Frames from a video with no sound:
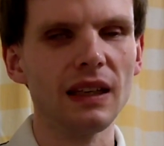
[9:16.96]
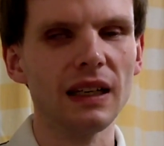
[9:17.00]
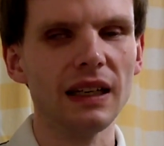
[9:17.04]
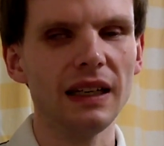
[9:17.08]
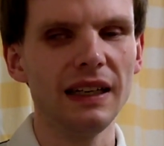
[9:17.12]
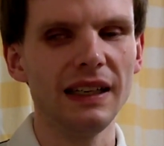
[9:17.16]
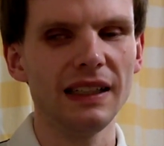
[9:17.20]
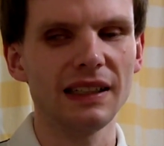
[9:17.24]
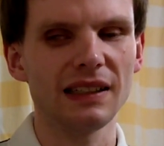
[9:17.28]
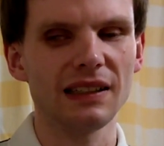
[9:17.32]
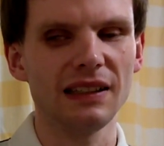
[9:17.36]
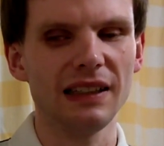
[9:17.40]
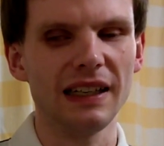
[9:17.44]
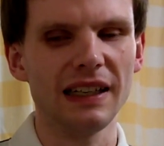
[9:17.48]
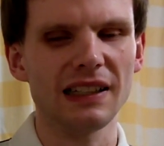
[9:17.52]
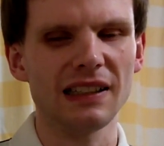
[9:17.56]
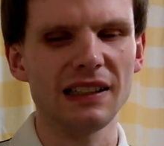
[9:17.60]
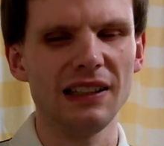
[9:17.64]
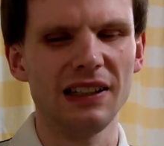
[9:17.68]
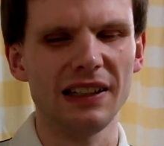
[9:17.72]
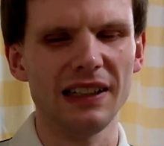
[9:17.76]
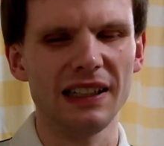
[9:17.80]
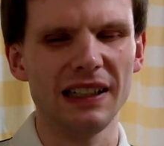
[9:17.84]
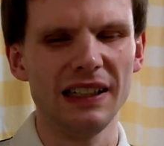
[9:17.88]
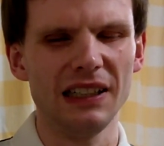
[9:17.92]
is less
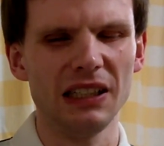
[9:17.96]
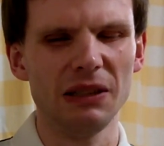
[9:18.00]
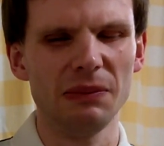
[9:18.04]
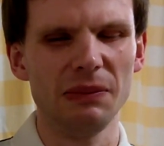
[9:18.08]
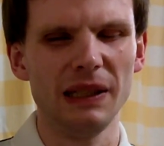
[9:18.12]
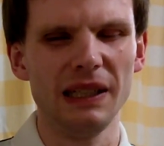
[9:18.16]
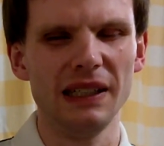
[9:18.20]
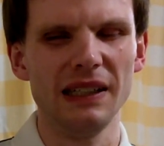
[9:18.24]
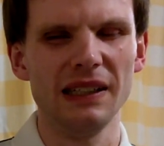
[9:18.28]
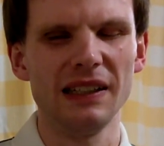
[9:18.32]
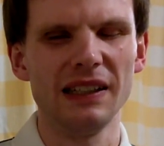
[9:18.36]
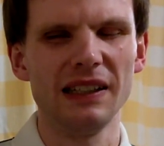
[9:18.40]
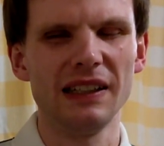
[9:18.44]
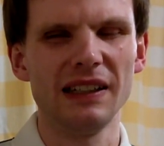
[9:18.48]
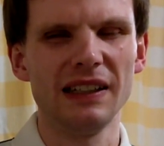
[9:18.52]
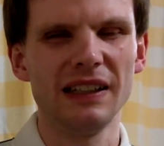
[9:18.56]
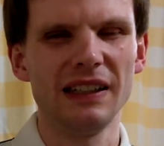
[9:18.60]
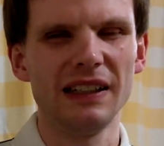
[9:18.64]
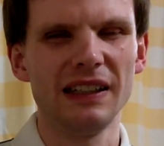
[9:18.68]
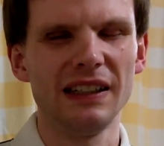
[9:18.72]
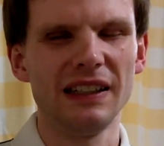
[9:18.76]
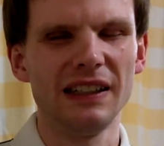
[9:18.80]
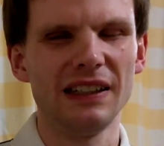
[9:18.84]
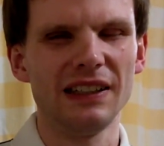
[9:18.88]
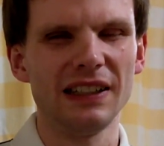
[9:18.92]
likely to be
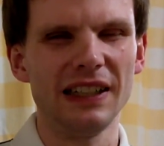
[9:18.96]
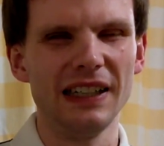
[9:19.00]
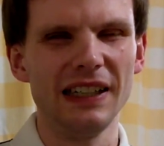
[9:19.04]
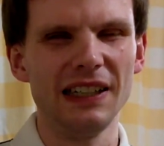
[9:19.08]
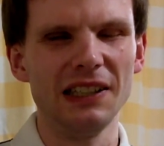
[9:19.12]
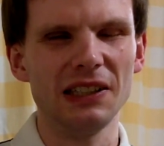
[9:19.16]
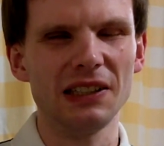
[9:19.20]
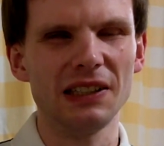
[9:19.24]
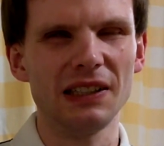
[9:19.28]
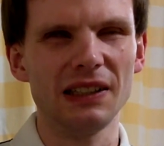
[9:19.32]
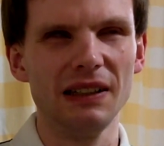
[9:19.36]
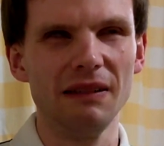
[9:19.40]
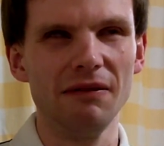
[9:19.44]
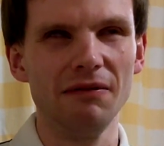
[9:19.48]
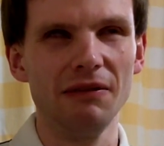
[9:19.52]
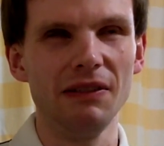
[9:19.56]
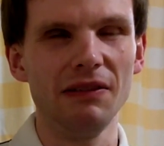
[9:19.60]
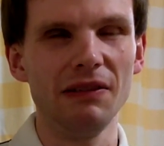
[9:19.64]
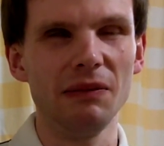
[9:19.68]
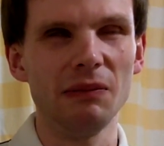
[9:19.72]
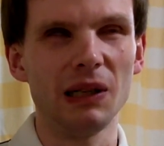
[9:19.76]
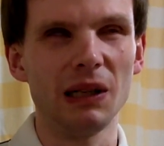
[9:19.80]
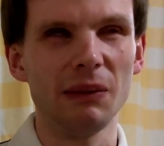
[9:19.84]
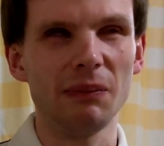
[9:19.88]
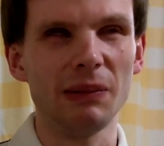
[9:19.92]
changed within
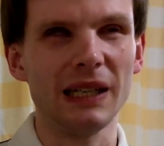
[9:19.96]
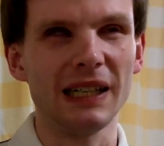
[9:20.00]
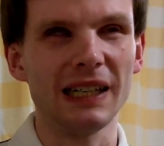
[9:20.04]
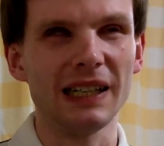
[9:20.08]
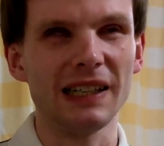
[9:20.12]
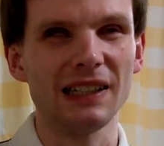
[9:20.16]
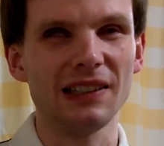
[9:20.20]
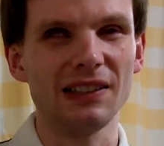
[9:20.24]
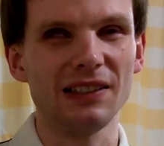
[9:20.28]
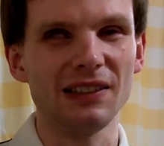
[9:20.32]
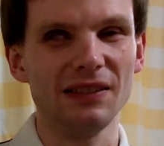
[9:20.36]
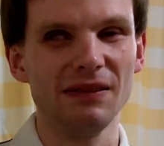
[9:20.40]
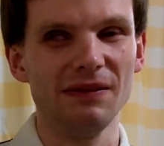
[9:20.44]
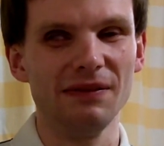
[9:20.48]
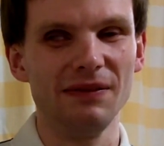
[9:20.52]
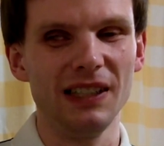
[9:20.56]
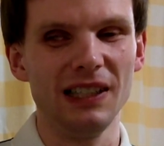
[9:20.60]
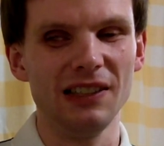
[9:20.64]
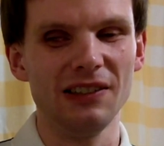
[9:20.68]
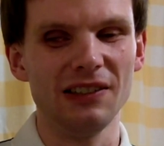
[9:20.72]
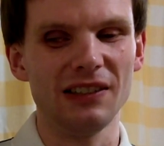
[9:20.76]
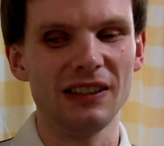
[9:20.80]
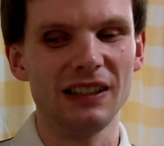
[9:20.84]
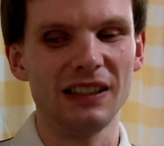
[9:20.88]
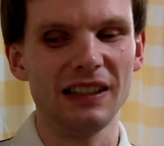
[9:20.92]
my bags,
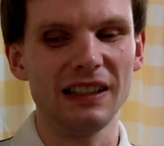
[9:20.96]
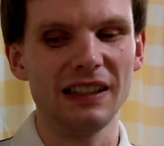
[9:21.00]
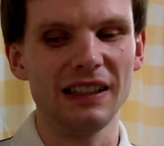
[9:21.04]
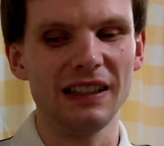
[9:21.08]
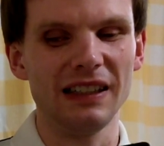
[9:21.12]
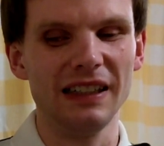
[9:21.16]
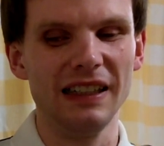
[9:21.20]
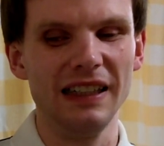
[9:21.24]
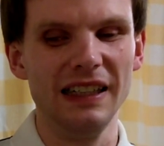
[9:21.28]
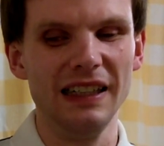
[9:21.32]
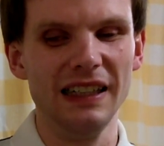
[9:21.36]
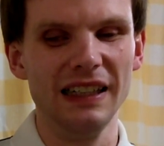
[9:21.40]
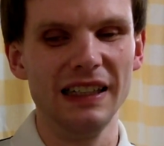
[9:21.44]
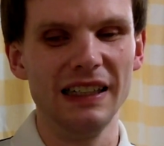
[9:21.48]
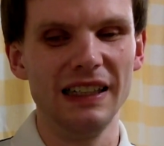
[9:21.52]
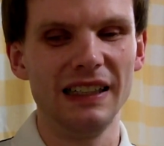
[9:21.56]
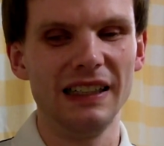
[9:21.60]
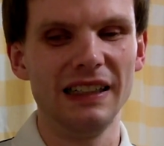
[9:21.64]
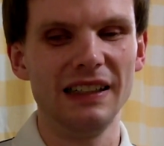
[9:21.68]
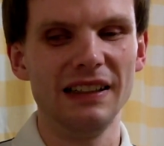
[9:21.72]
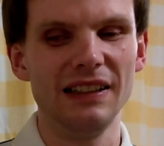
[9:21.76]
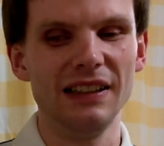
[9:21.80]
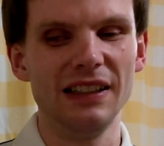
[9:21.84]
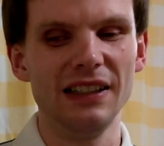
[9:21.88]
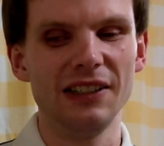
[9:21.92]
because like a
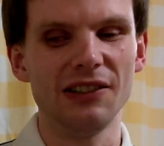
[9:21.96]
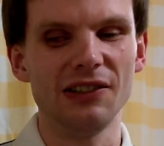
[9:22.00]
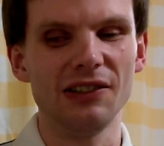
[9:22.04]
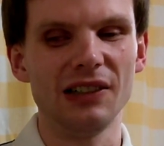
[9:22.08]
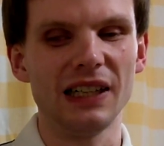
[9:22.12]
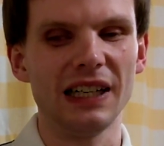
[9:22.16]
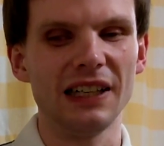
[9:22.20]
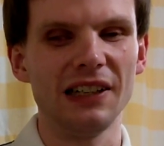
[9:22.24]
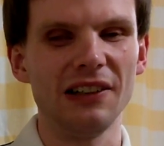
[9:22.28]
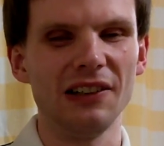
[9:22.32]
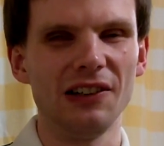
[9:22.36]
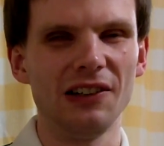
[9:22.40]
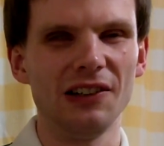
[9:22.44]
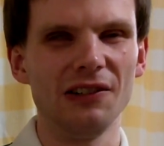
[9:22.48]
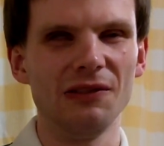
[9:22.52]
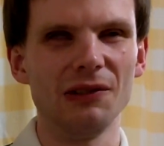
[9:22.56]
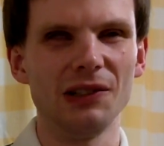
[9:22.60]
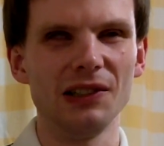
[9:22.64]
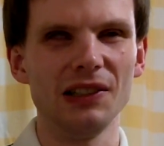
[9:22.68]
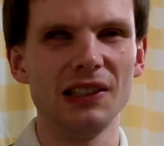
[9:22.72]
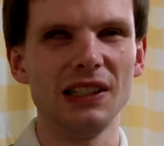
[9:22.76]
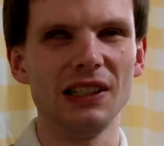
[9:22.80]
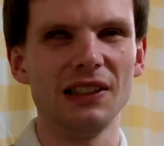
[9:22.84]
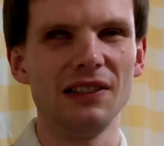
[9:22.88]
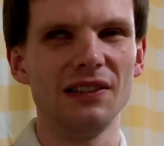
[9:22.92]
little analog
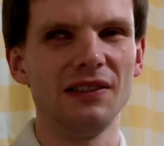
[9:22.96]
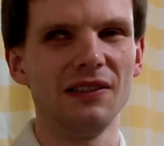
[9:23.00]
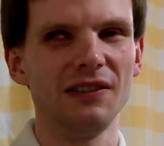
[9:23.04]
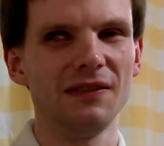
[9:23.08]
one, you